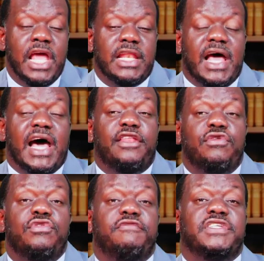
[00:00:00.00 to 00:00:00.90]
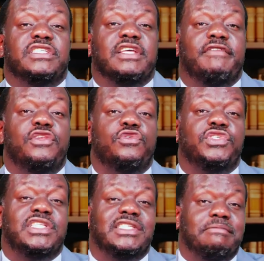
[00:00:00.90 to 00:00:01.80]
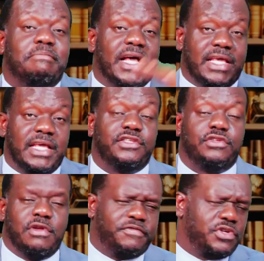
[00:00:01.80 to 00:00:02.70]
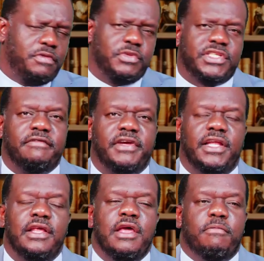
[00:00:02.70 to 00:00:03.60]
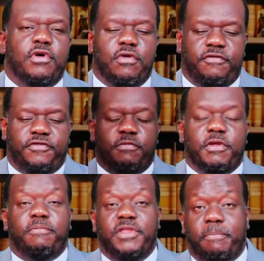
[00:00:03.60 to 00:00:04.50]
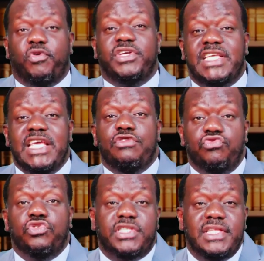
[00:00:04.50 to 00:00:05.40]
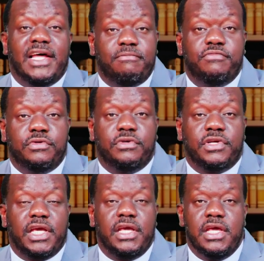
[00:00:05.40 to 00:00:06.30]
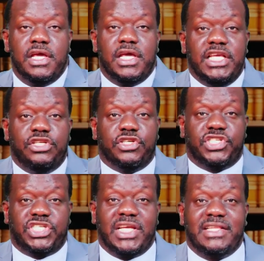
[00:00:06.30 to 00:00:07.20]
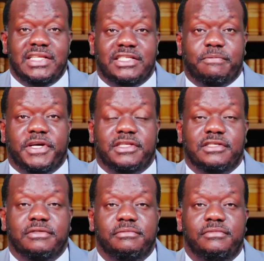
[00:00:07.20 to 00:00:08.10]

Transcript: Now, I don't know if ever knows this back end, I'm sure he must have heard, but from the, the point he wrote that book, okay, he just shared this part.